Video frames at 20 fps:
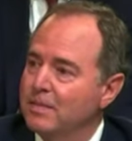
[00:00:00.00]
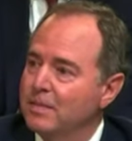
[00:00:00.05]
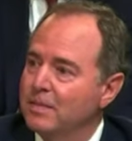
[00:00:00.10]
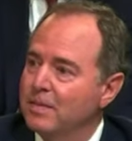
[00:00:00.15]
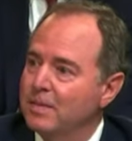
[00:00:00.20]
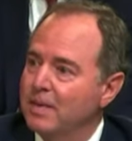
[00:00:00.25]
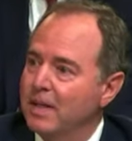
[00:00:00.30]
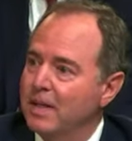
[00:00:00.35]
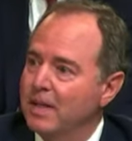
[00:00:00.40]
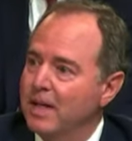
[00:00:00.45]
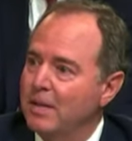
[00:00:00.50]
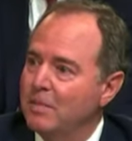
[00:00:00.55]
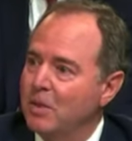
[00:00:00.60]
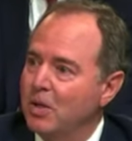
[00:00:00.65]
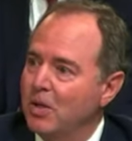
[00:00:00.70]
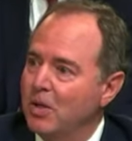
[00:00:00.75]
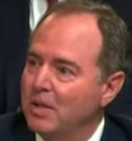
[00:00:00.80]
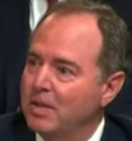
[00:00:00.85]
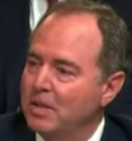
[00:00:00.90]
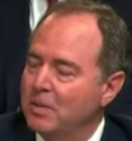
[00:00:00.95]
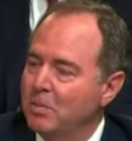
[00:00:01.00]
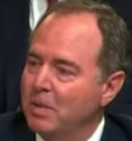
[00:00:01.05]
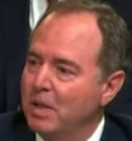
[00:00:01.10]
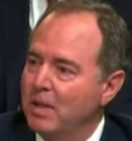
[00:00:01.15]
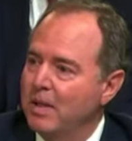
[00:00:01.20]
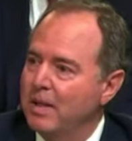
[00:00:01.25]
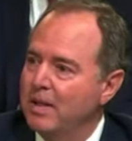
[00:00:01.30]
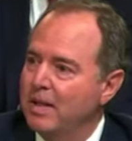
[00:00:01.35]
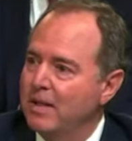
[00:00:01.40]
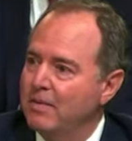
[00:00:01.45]
that I've been haunted by
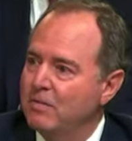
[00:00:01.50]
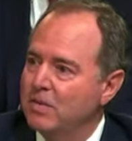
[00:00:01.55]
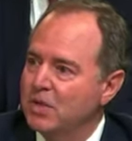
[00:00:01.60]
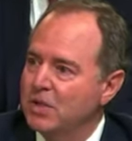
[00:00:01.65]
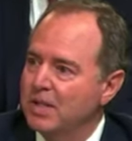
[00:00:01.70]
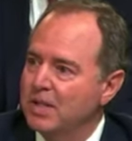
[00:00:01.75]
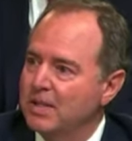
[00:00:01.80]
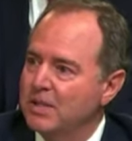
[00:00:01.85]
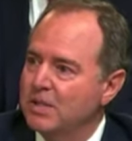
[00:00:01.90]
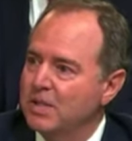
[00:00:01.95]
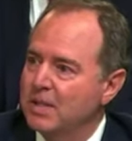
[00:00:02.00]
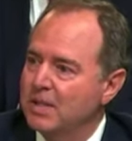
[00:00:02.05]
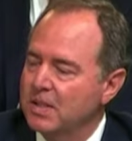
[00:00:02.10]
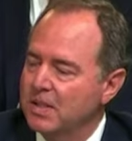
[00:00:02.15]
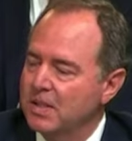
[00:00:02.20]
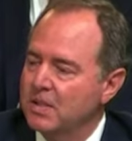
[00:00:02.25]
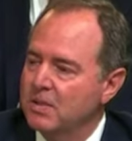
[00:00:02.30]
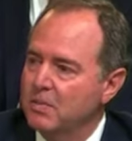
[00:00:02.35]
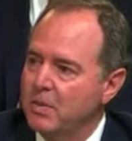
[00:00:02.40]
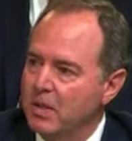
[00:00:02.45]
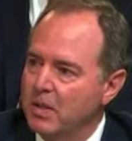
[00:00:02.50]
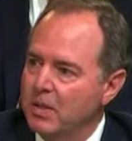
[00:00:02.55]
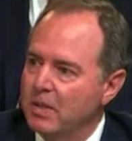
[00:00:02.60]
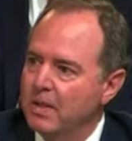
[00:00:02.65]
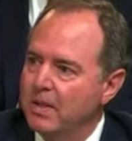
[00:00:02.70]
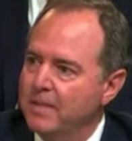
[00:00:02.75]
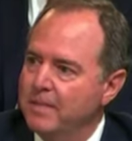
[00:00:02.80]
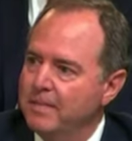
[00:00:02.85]
ever since, is this America?